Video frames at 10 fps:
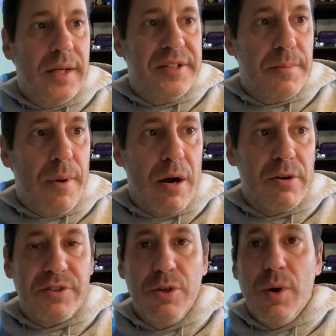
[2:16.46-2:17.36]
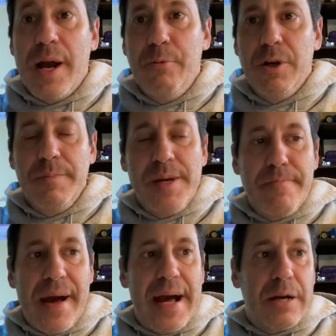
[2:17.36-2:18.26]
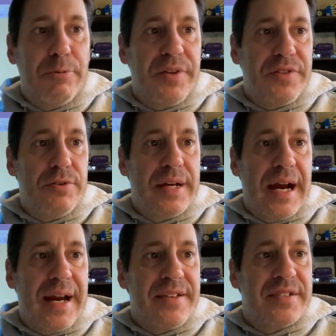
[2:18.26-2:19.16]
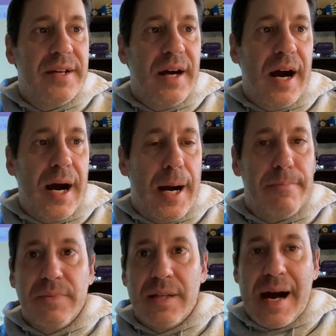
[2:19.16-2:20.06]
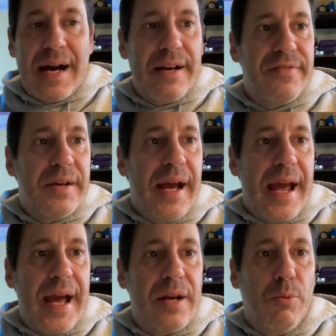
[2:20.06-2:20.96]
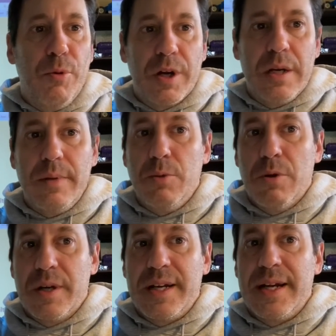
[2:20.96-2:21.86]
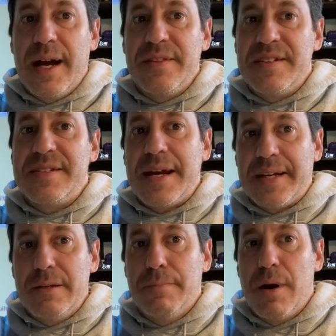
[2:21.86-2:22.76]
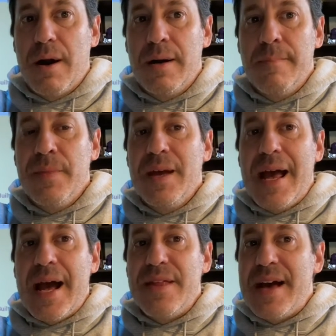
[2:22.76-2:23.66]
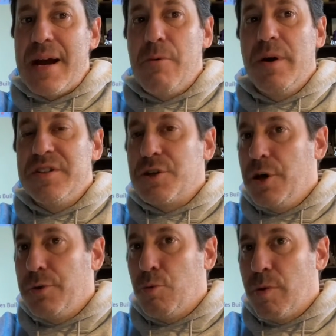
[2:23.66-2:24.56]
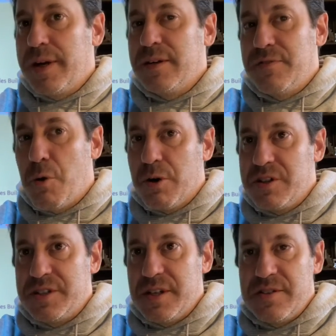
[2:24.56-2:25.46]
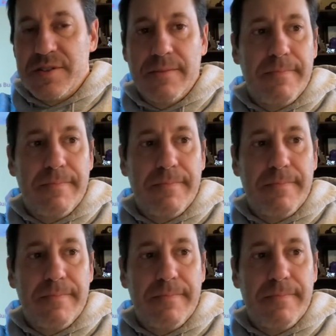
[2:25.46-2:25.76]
Tomorrow, too, I will be back with you guys live, and we're going to be working on the second part, and that one is called Ring of Horses.